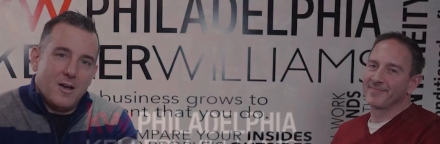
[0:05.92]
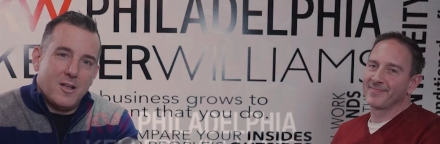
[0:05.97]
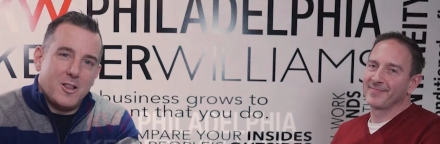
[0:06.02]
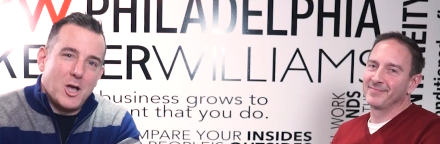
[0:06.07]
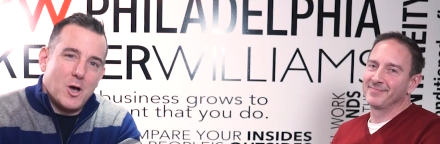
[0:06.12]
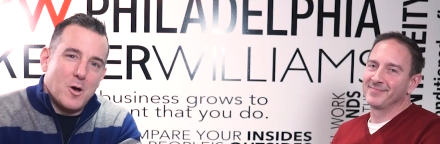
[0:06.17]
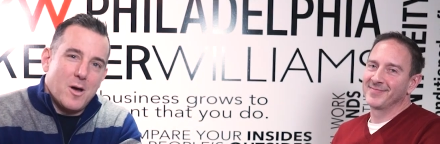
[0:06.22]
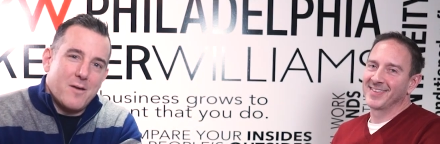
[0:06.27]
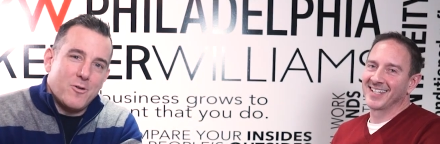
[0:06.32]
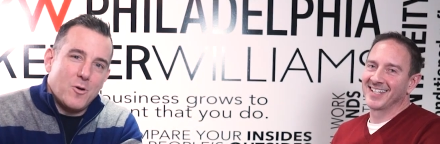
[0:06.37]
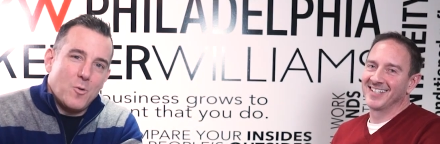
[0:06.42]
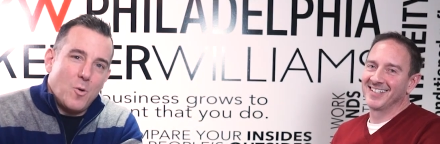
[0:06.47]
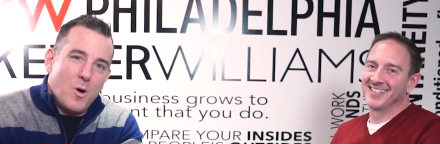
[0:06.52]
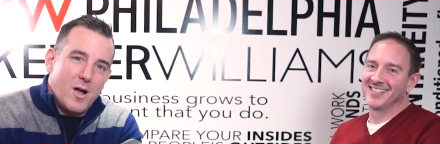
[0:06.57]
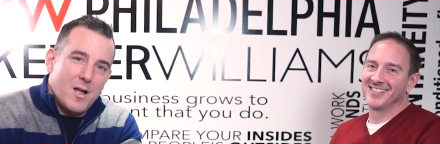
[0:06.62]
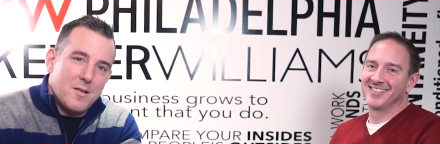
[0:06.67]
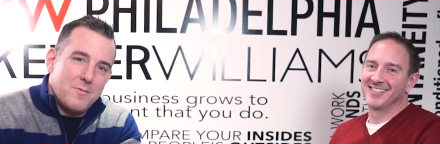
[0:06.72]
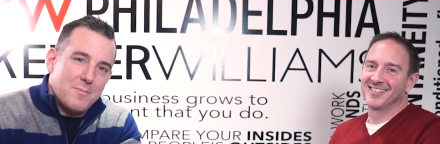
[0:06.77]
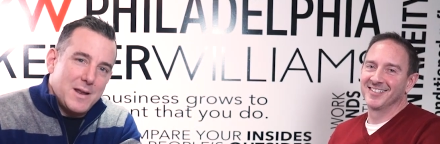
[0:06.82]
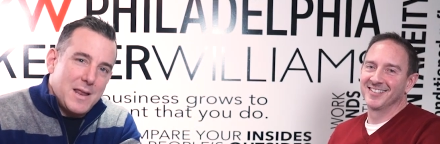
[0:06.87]
Speaker 1: Hello
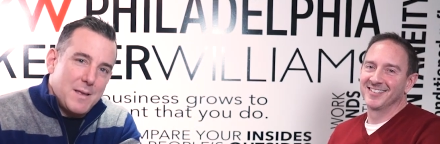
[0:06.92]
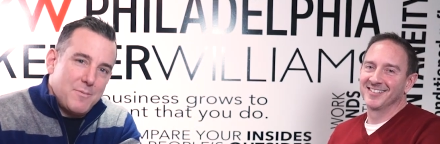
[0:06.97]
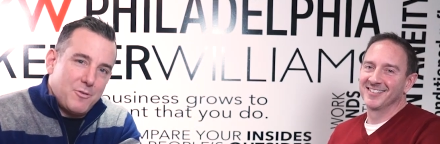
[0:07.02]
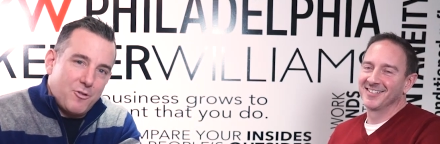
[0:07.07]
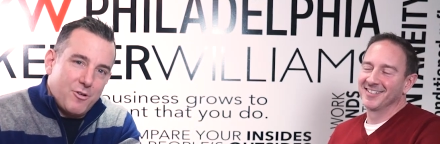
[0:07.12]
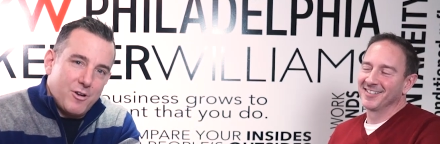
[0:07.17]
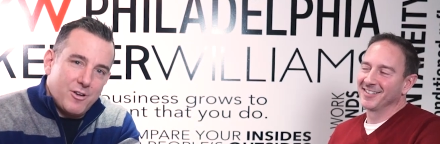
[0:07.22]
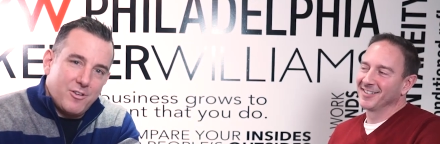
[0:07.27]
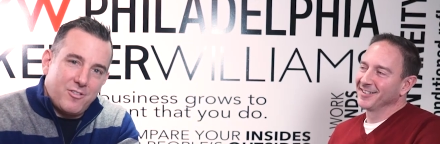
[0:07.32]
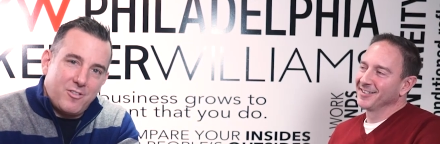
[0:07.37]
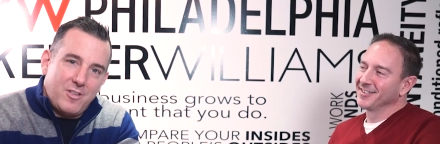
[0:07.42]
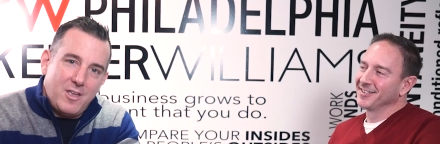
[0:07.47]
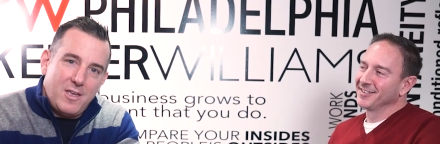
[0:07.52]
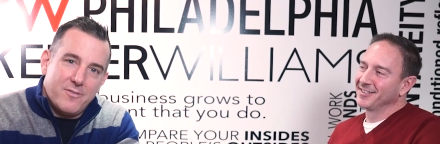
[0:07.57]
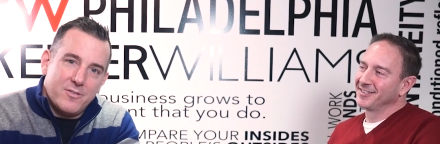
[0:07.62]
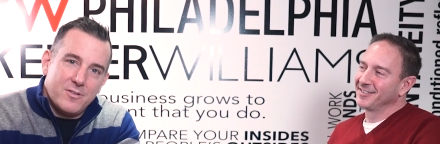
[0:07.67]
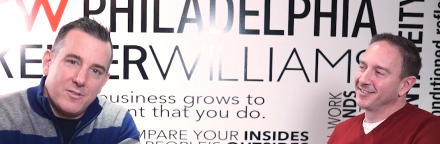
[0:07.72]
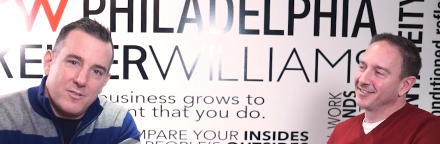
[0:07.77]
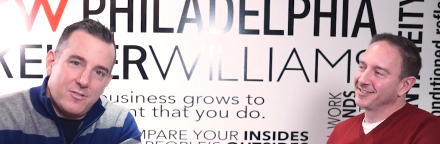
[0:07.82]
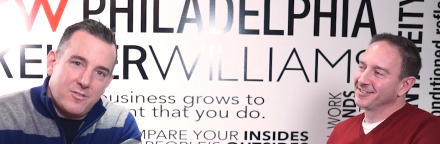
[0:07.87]
everyone, my name is Chris
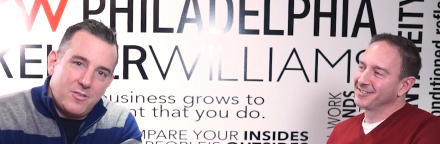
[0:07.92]
Stevens,